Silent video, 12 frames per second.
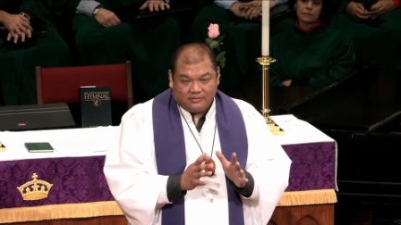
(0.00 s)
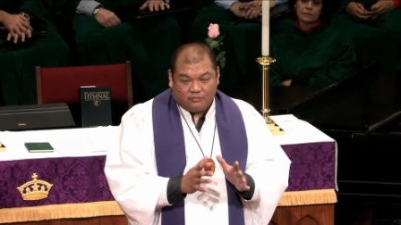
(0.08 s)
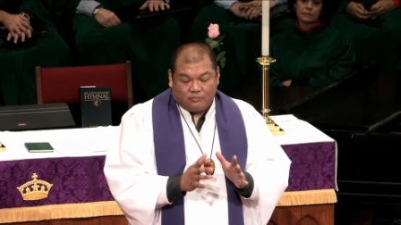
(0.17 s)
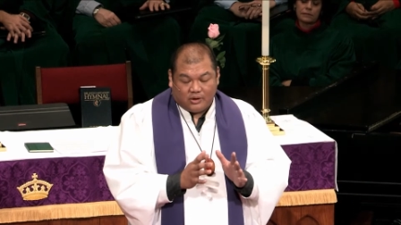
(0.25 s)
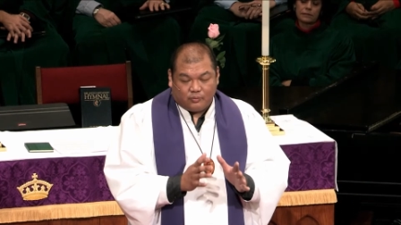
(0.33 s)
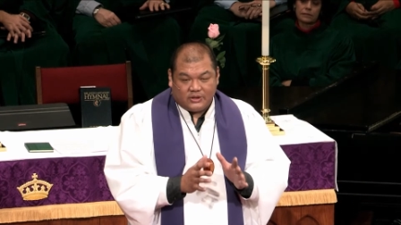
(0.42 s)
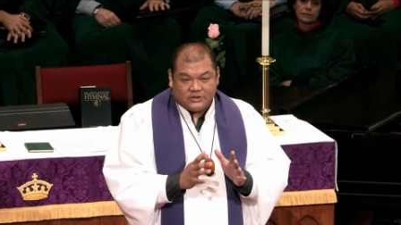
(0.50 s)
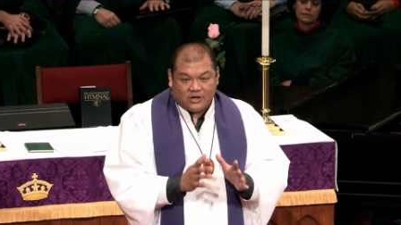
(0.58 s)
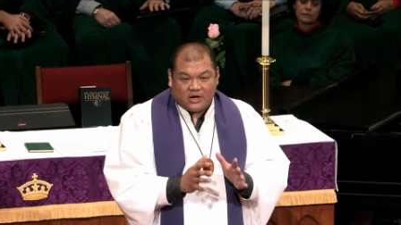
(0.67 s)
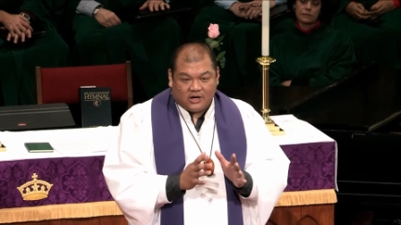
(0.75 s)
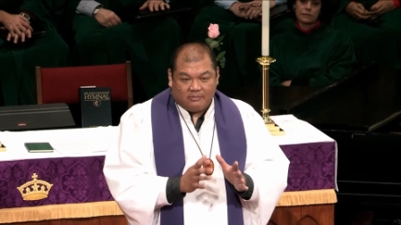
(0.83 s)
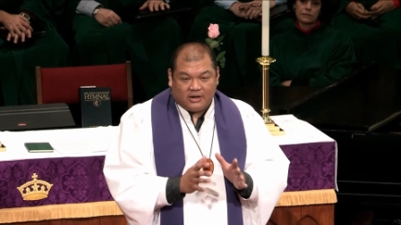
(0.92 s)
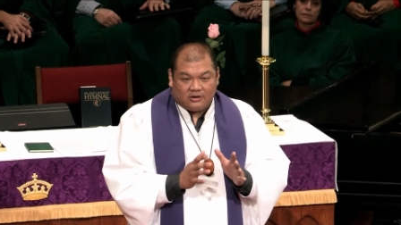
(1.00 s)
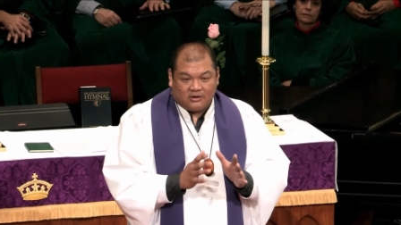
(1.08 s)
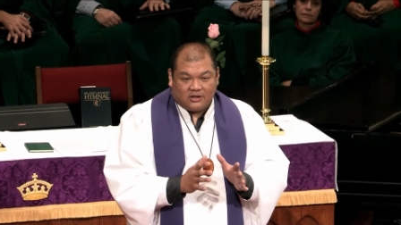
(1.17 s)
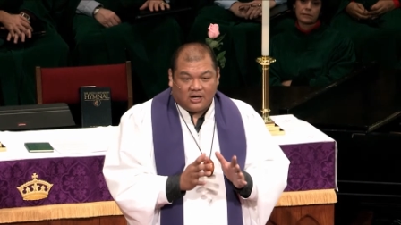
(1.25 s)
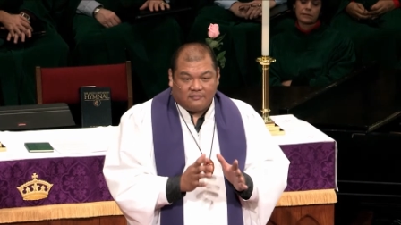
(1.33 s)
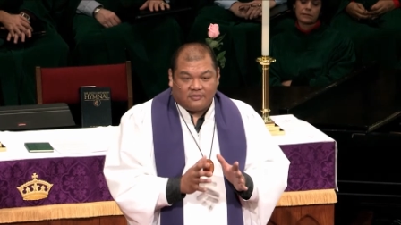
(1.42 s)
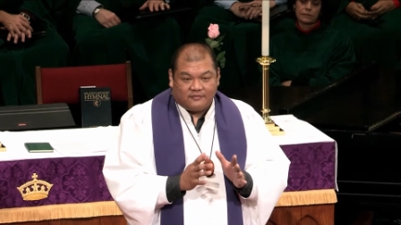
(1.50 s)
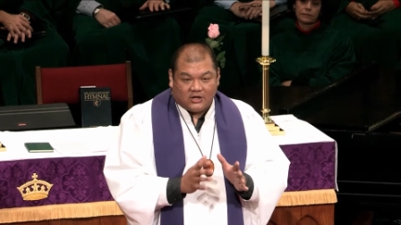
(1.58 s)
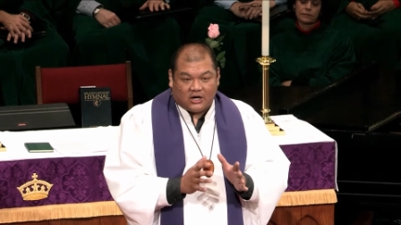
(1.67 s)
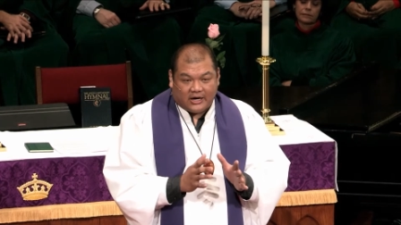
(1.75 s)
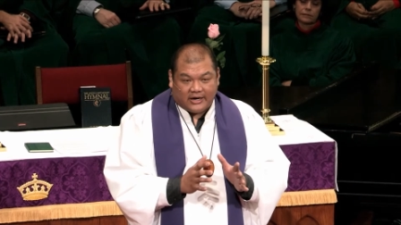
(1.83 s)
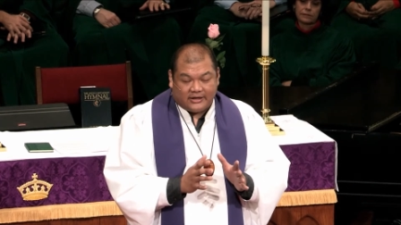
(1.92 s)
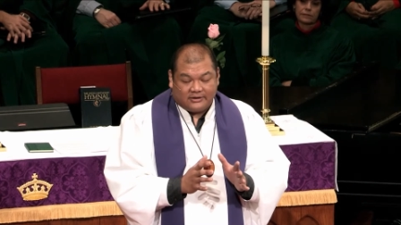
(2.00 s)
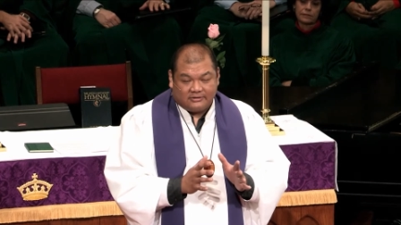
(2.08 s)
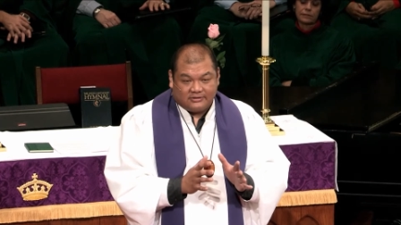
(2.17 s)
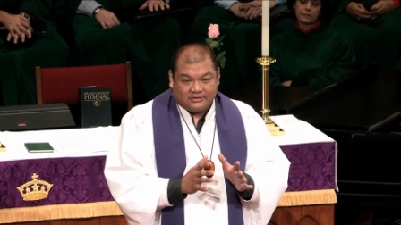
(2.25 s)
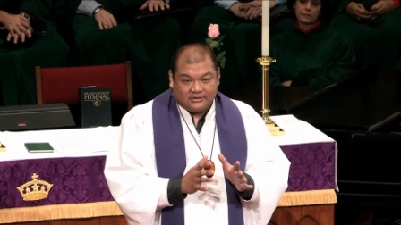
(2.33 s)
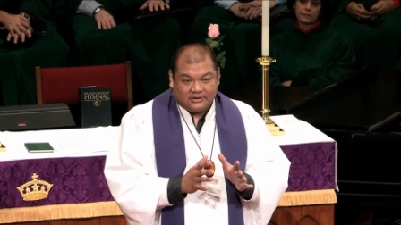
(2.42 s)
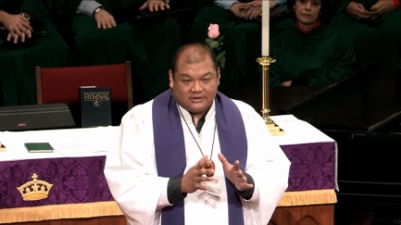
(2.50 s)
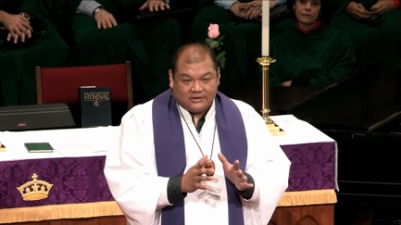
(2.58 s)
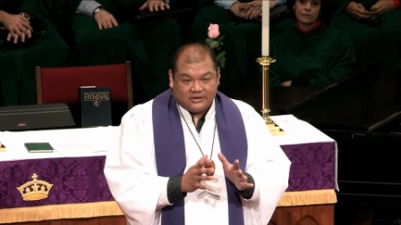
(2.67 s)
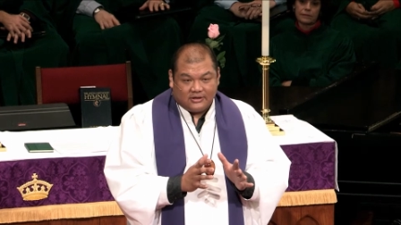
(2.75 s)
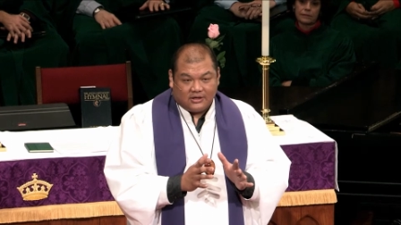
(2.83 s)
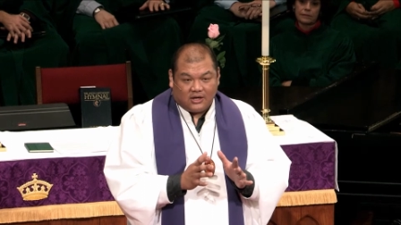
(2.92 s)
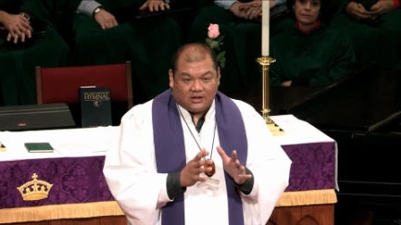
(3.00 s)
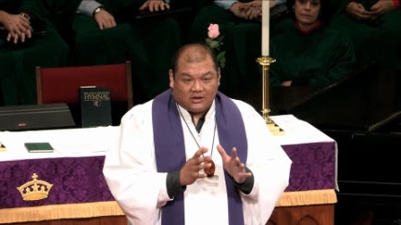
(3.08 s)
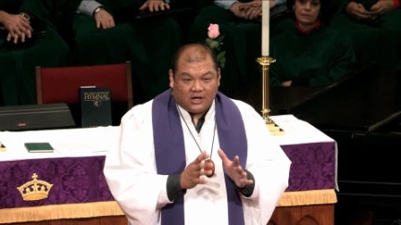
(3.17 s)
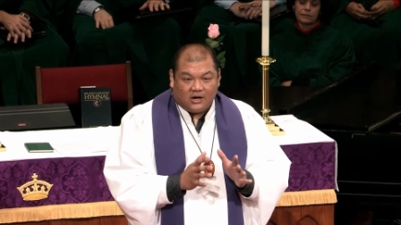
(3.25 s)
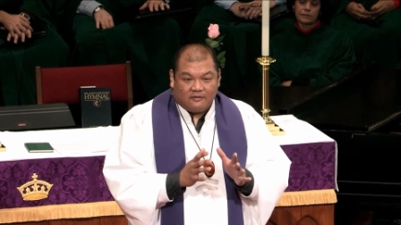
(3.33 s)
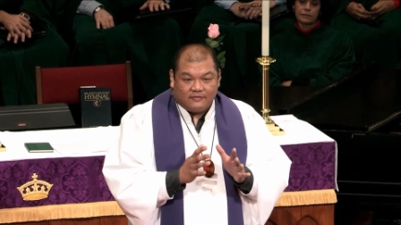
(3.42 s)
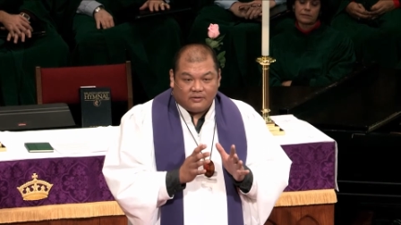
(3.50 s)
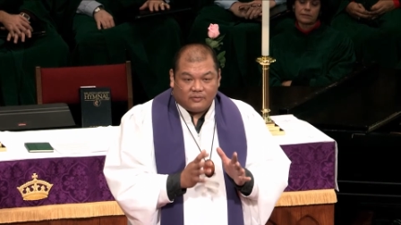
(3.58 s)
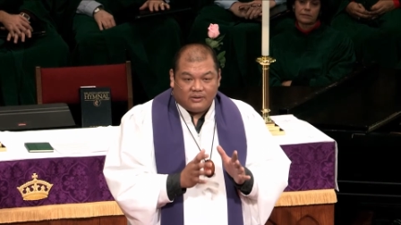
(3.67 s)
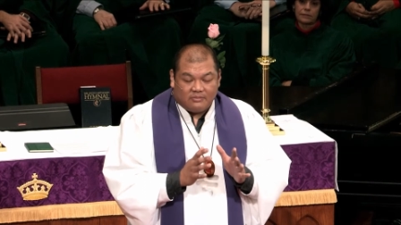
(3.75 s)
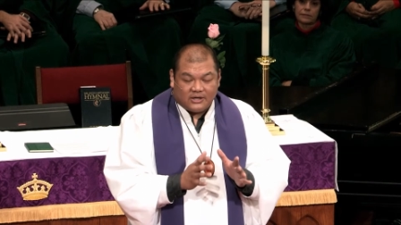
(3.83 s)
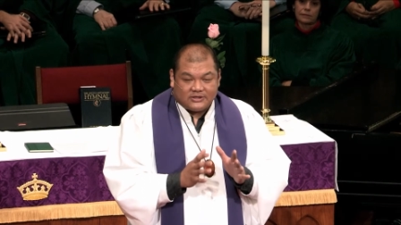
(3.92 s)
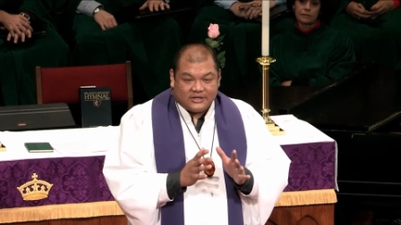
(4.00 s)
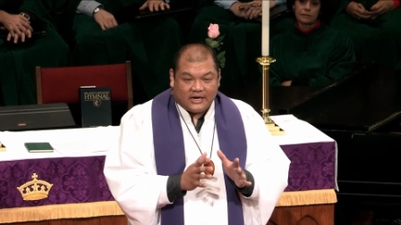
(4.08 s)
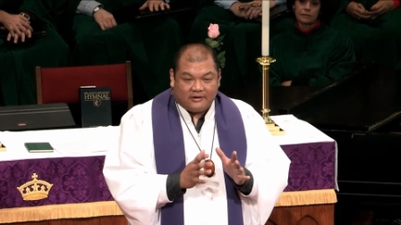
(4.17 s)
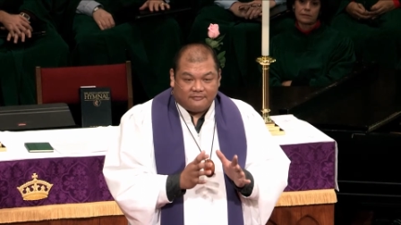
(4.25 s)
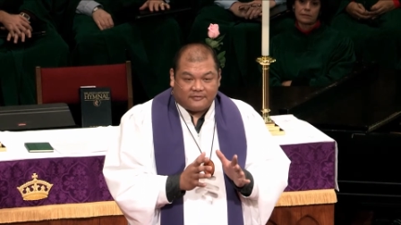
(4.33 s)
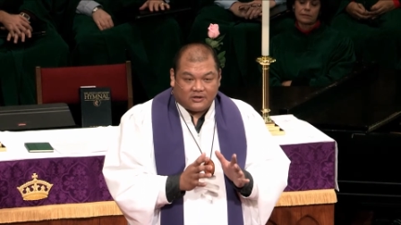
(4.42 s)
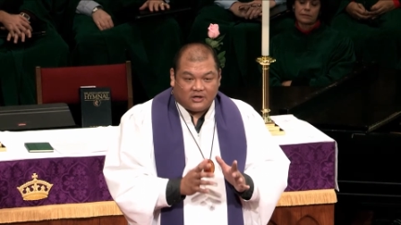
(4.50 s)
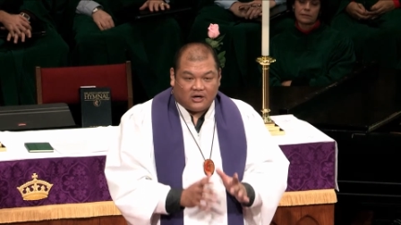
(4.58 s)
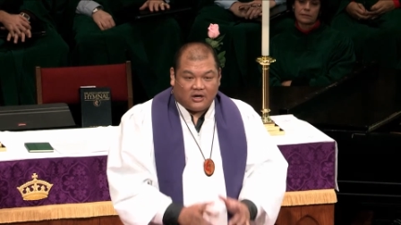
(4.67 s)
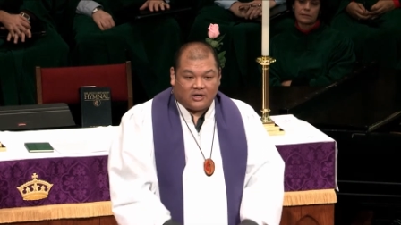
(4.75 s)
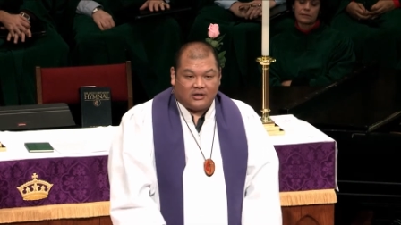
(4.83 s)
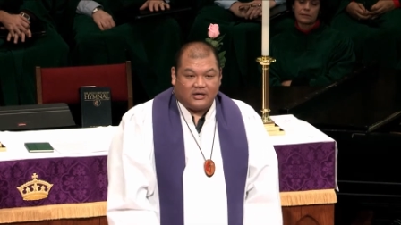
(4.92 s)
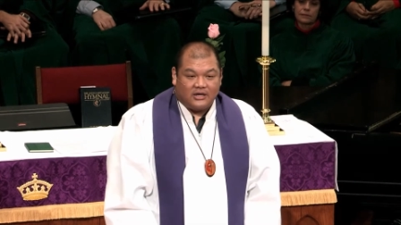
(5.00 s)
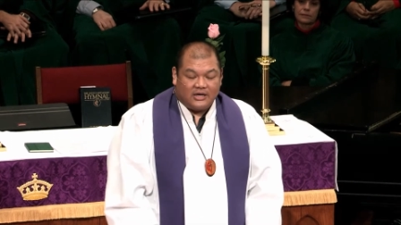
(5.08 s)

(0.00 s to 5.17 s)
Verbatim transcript: when we talk about a love of God, a love that we must have for God.